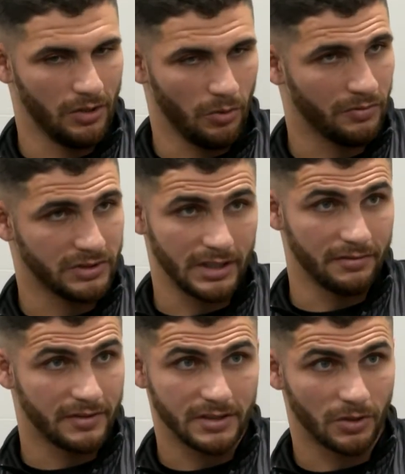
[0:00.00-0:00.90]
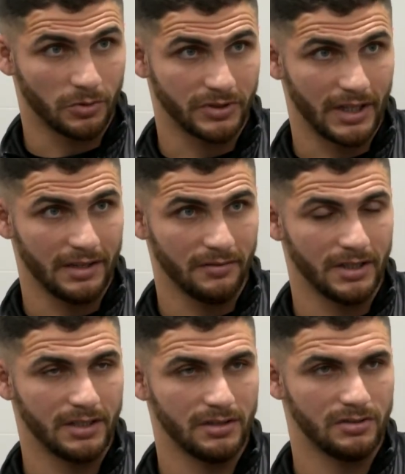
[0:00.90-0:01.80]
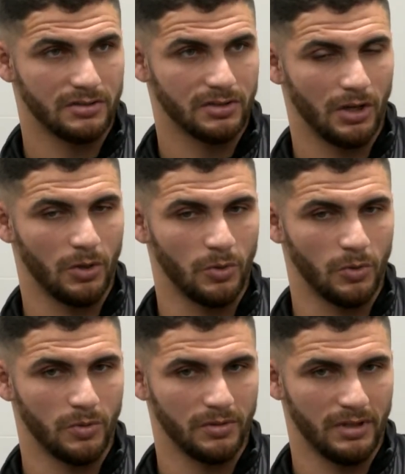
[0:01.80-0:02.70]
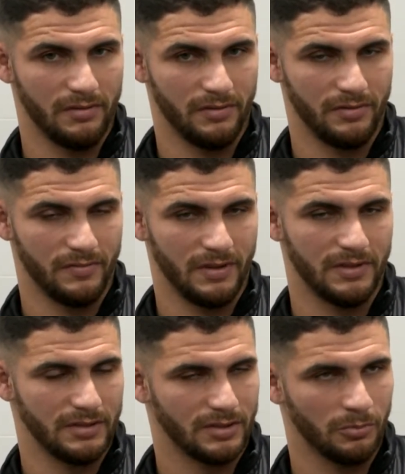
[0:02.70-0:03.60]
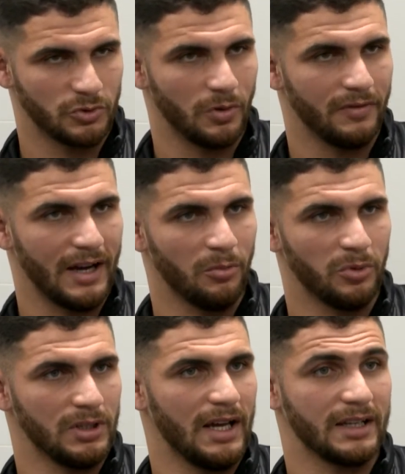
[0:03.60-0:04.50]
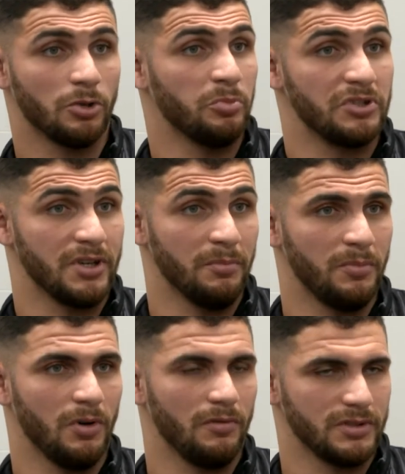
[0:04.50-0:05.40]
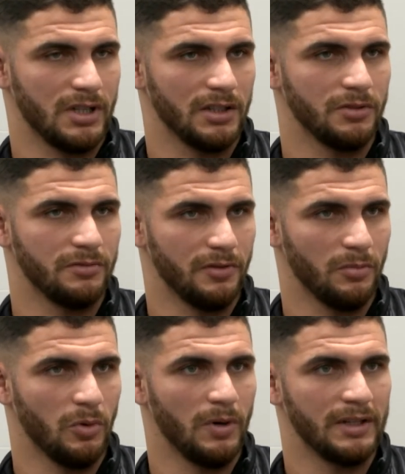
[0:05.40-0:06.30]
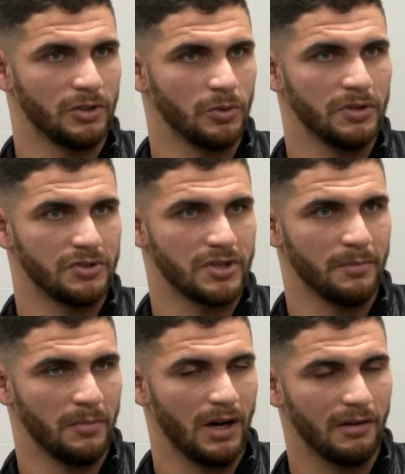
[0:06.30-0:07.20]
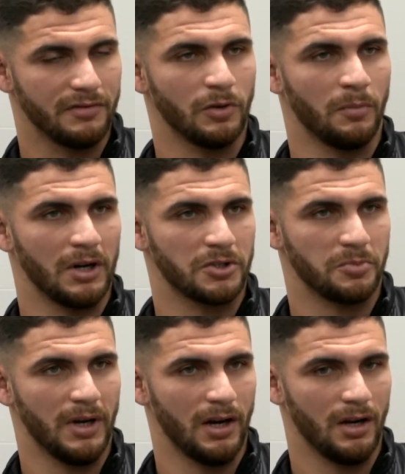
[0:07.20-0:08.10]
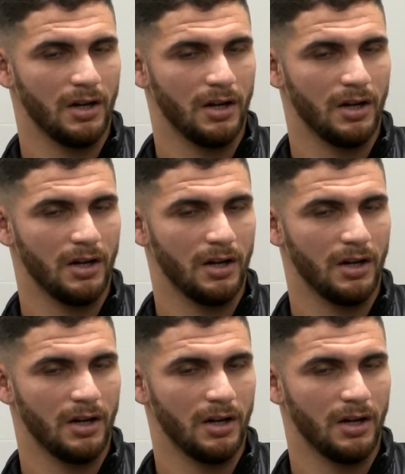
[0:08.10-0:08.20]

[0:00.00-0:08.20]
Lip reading: obviously the physical side of it. So if there's some sort of output, like it could be gym, but obviously I do football and do the gym, I feel much better.